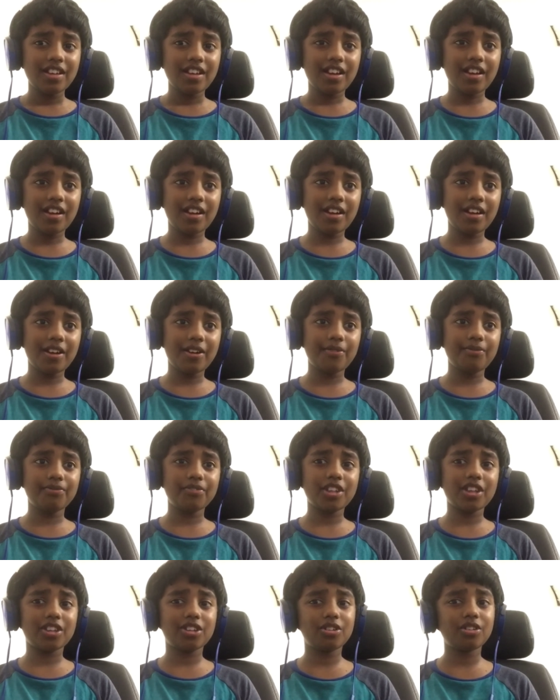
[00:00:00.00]
Um,
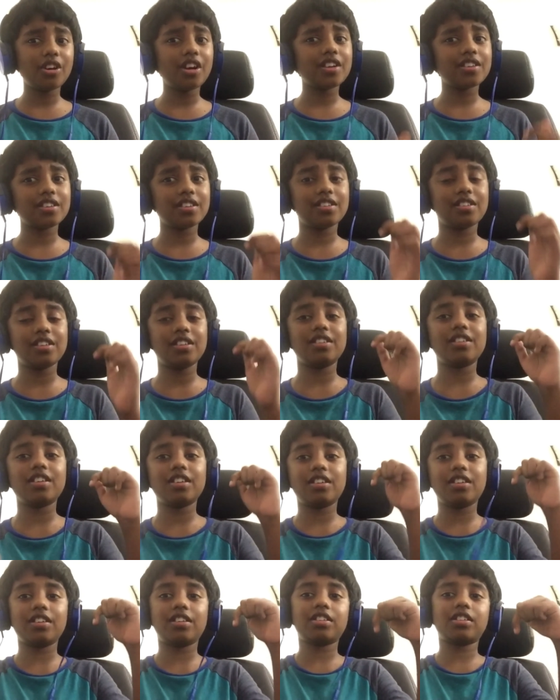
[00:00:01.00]
the source is in the
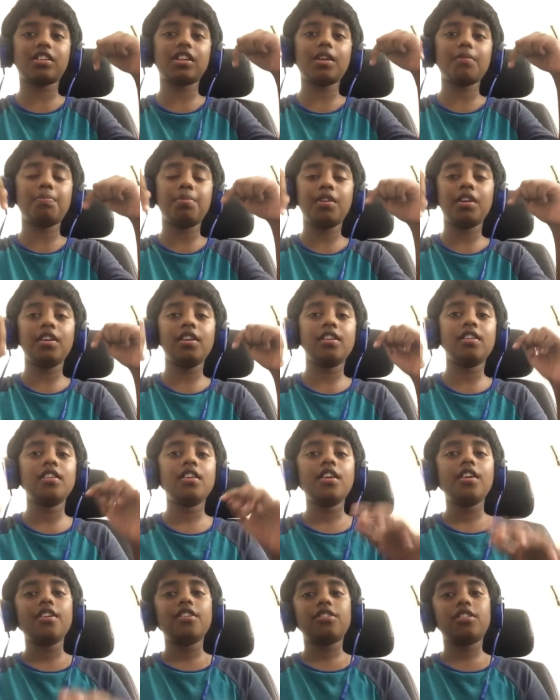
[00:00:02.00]
description,
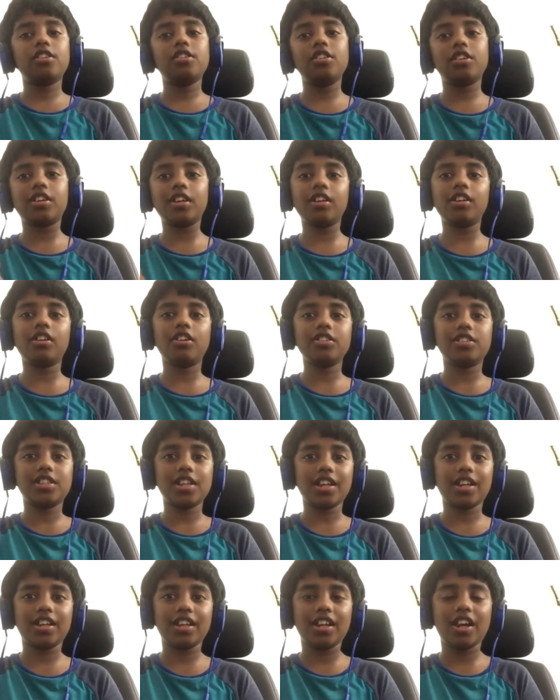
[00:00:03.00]
so you can go
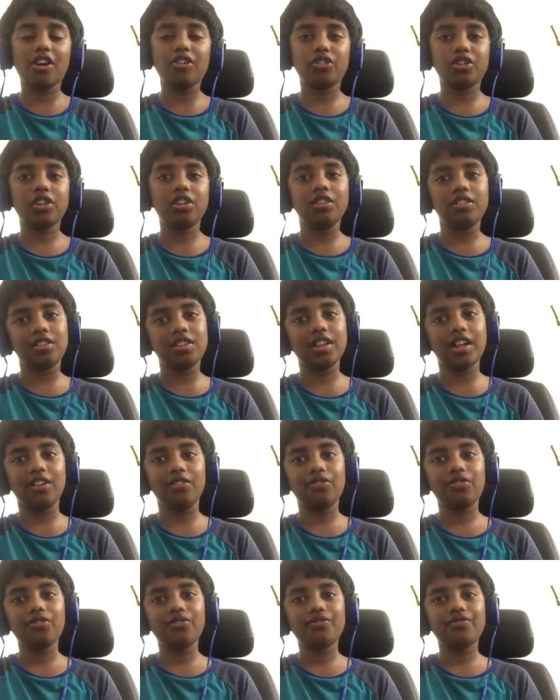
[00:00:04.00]
check it out yourself.
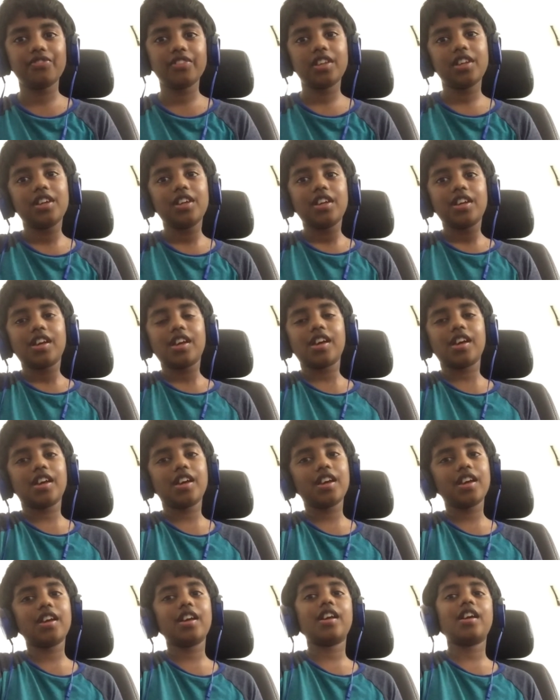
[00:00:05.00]

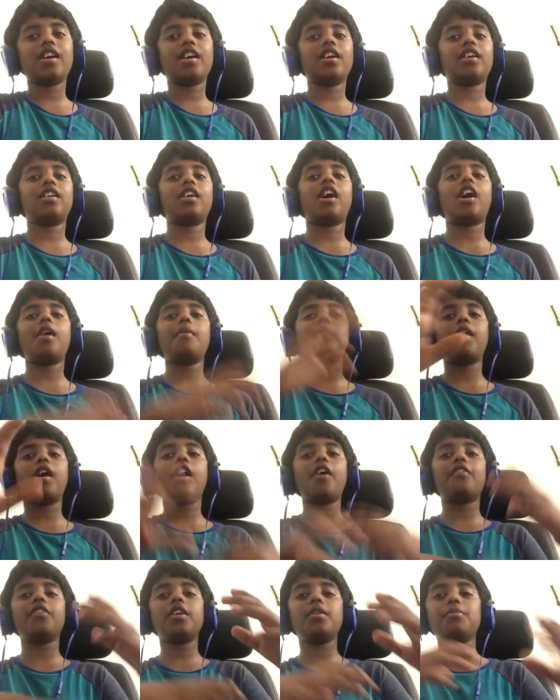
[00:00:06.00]
And how
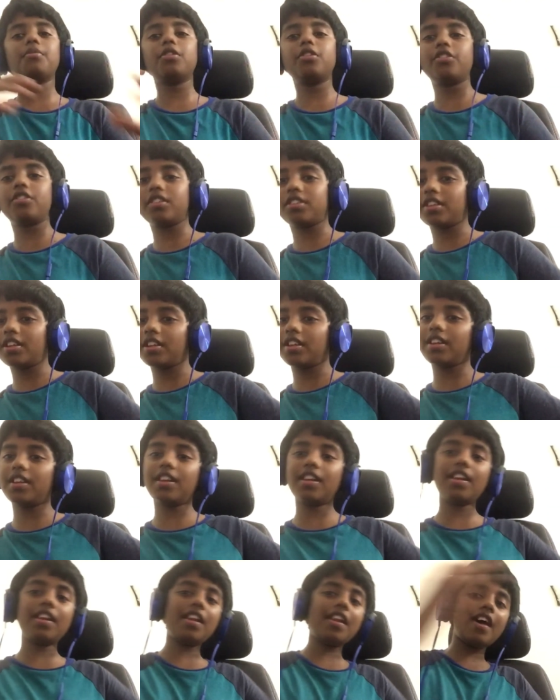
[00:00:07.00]
about we move to the
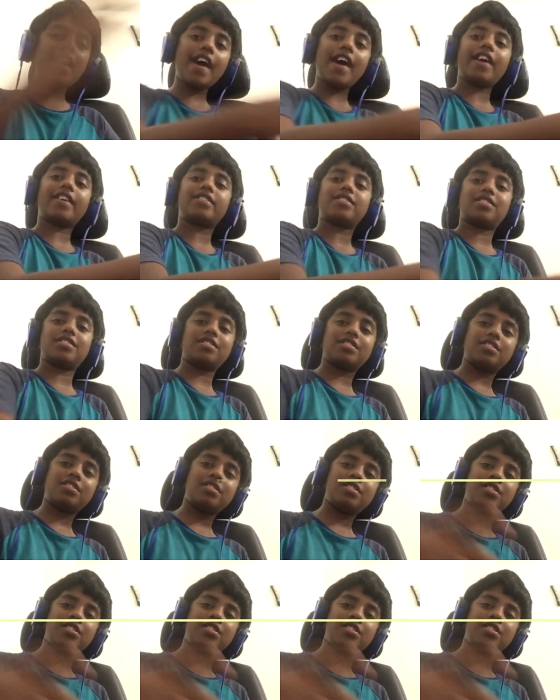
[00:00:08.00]
next